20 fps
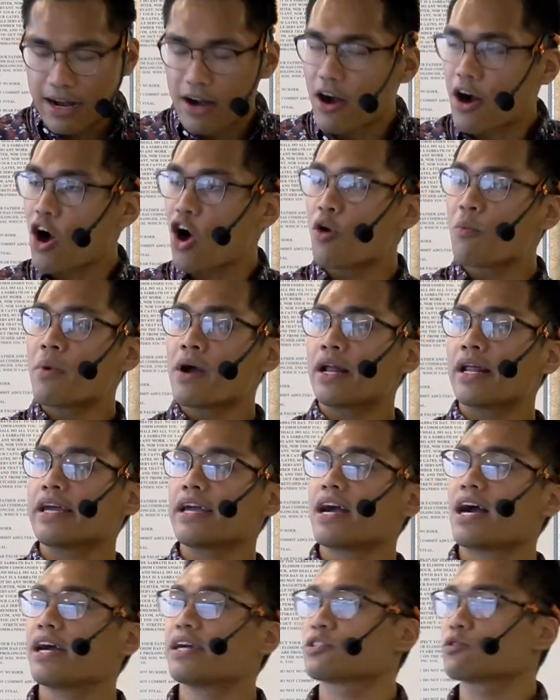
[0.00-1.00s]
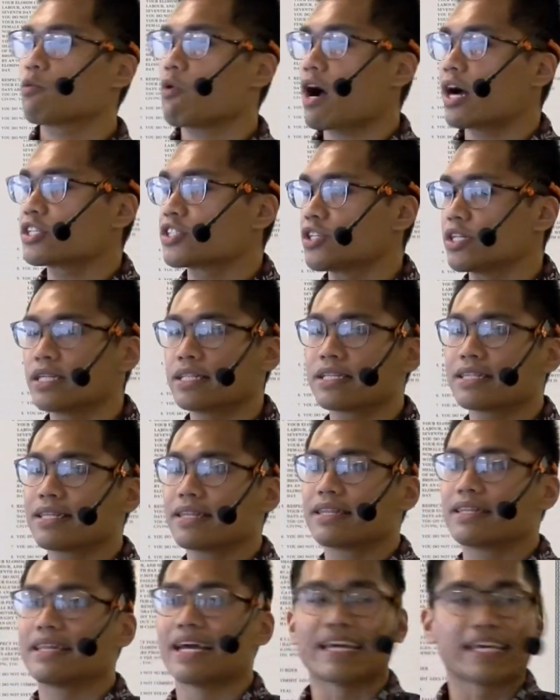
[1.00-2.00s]
Almighty Eye is watching
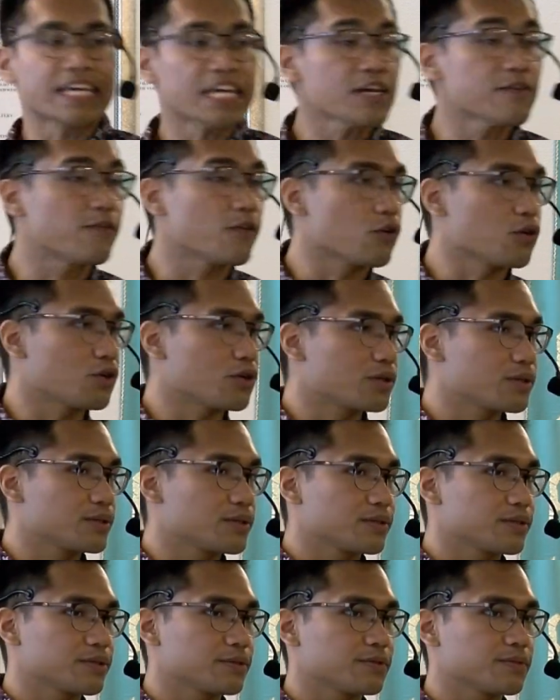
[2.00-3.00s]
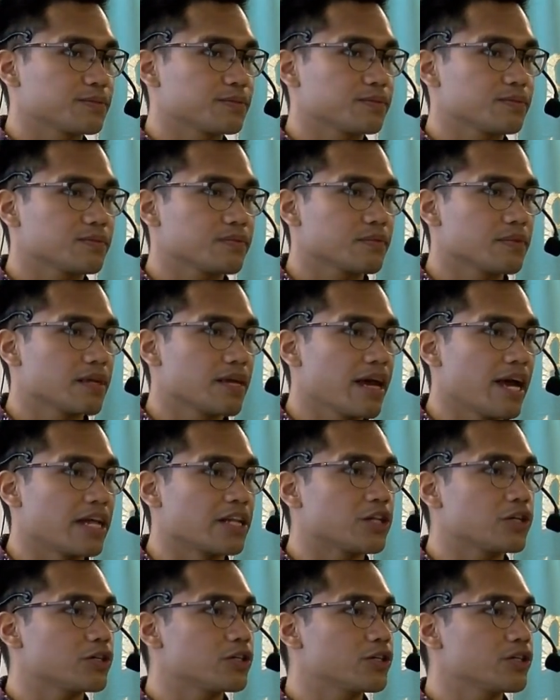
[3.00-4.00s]
the evil
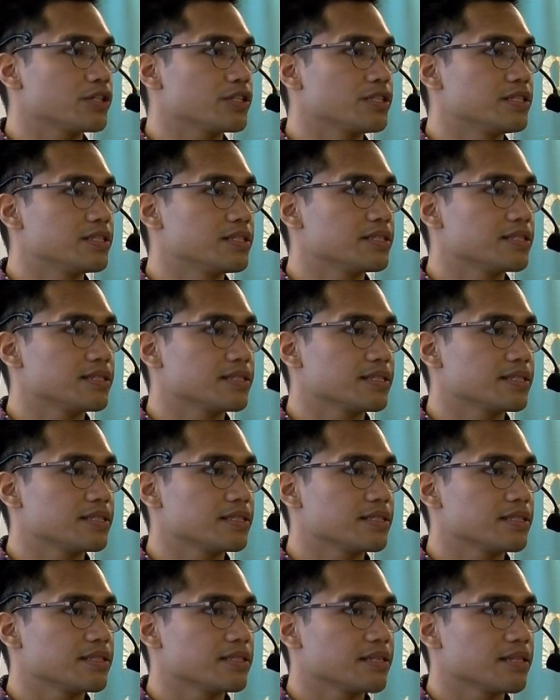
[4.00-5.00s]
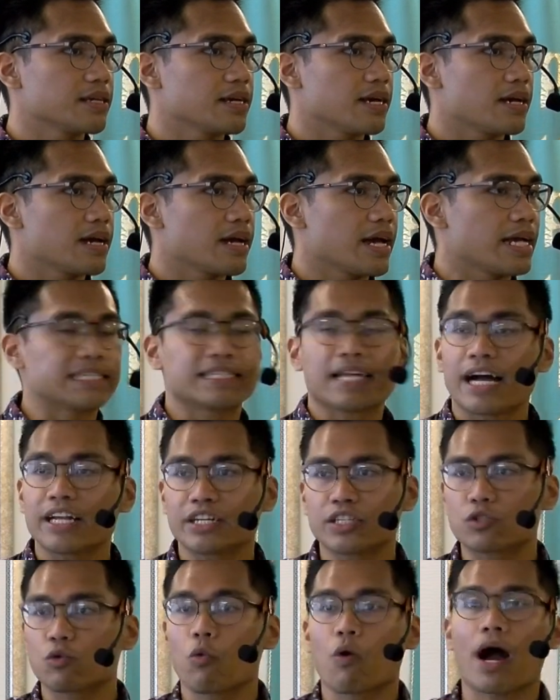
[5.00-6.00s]
and the good. He's not
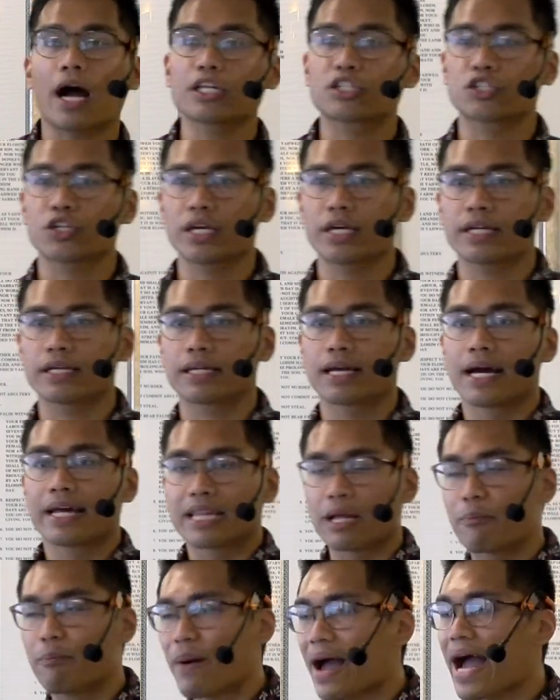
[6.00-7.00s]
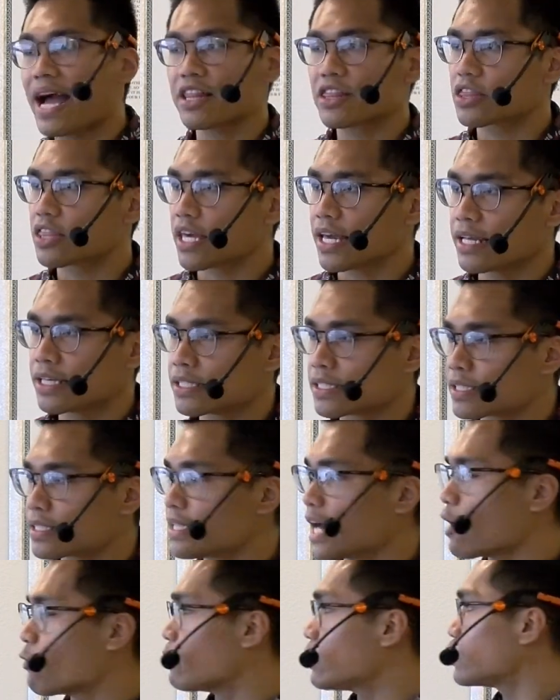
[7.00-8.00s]
just watching the bad things
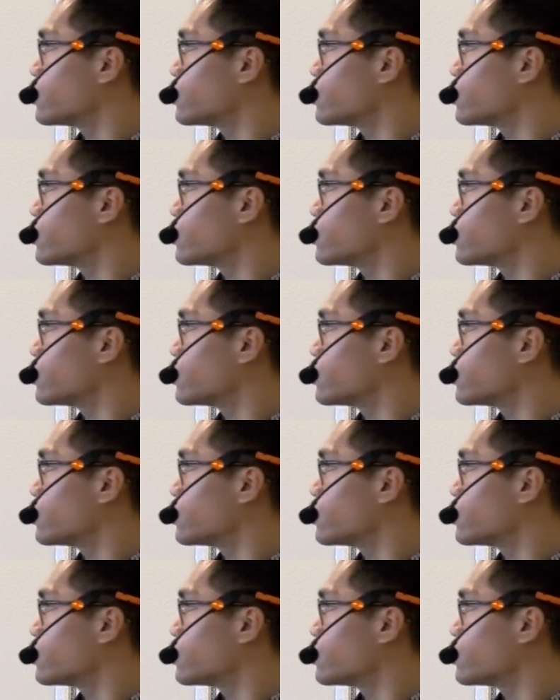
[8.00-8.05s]
that we